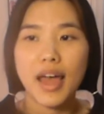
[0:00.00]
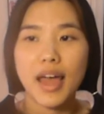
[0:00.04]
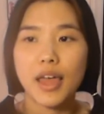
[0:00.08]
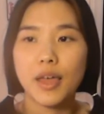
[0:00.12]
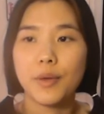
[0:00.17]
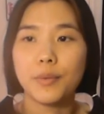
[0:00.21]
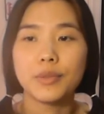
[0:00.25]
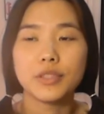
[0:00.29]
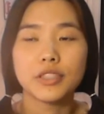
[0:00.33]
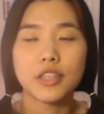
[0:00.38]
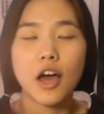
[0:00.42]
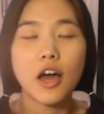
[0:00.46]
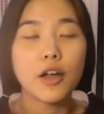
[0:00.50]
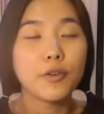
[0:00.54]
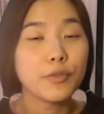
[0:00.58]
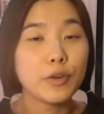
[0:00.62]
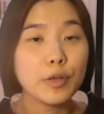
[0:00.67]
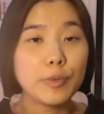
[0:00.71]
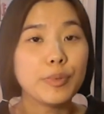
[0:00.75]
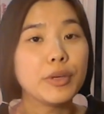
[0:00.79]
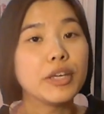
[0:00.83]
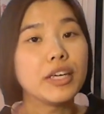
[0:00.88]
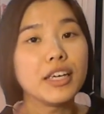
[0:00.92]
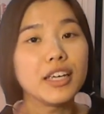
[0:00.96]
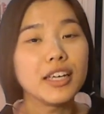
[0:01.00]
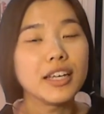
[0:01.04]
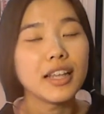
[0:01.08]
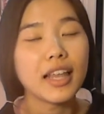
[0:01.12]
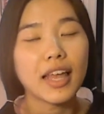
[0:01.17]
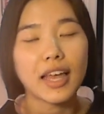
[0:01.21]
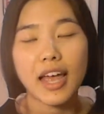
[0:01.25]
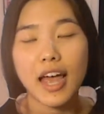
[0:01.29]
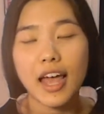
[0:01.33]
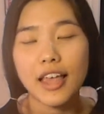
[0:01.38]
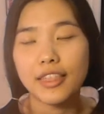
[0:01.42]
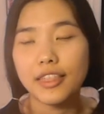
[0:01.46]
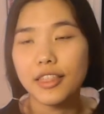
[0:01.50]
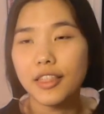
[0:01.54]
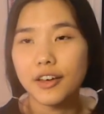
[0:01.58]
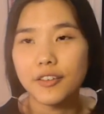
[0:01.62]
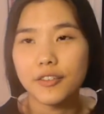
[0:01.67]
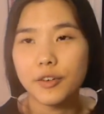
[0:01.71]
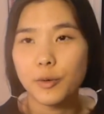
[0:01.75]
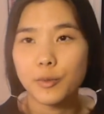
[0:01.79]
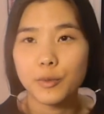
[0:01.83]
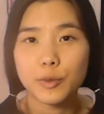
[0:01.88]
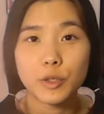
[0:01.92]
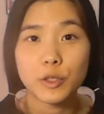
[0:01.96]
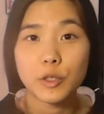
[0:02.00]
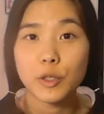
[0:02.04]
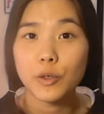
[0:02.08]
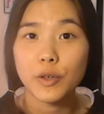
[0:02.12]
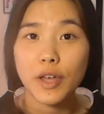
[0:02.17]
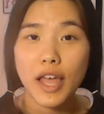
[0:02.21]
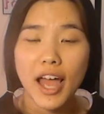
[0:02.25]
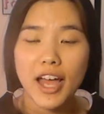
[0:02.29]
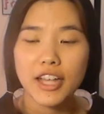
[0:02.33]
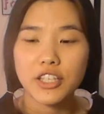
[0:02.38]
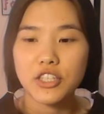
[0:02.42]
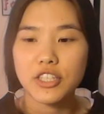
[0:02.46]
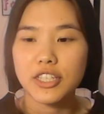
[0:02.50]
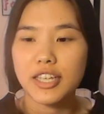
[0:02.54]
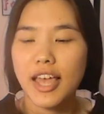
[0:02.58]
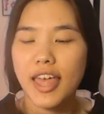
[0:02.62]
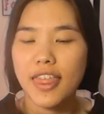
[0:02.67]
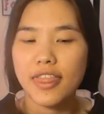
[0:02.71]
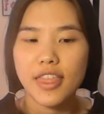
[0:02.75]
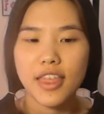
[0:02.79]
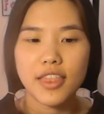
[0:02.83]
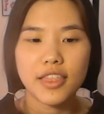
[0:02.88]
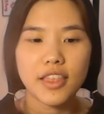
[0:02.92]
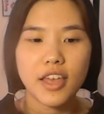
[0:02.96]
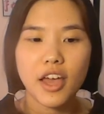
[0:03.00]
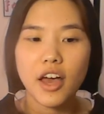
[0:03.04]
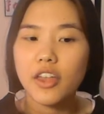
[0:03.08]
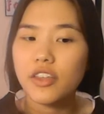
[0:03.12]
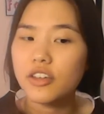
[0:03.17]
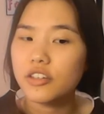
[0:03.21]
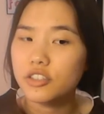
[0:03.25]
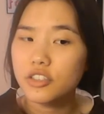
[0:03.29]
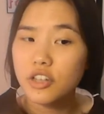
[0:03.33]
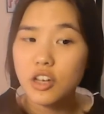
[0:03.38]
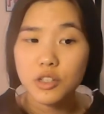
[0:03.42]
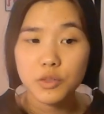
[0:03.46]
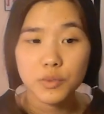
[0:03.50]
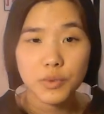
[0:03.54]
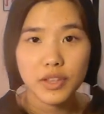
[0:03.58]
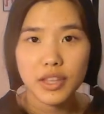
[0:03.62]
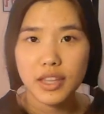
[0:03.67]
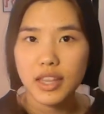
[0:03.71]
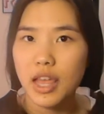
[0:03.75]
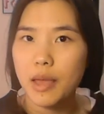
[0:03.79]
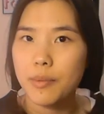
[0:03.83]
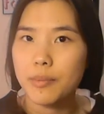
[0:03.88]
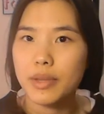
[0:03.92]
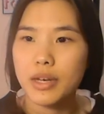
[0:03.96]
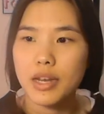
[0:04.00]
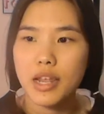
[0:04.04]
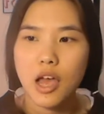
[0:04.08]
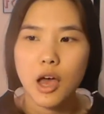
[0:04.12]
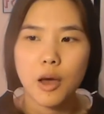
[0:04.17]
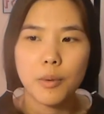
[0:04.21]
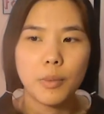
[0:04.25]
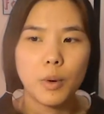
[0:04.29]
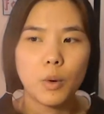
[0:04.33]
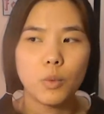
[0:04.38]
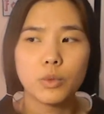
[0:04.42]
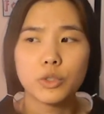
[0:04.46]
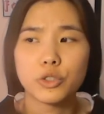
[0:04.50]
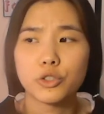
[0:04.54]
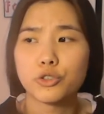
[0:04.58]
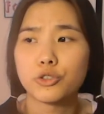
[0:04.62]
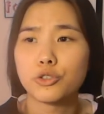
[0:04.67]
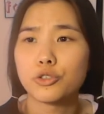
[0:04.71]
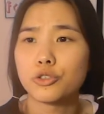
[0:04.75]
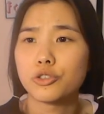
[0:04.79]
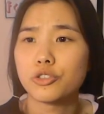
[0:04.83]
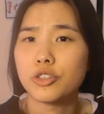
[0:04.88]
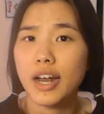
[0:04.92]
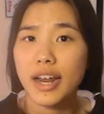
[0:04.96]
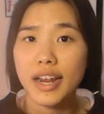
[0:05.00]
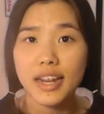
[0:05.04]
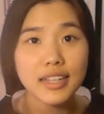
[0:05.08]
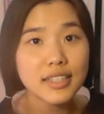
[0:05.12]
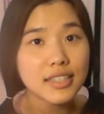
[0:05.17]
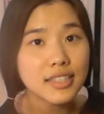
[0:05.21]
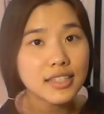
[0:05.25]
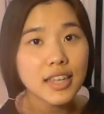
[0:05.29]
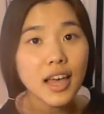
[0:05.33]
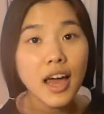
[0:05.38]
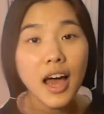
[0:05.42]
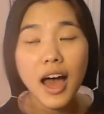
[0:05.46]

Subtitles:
It was on repeat, like I love it, it was so catchy. And then the other songs within that mini album was great.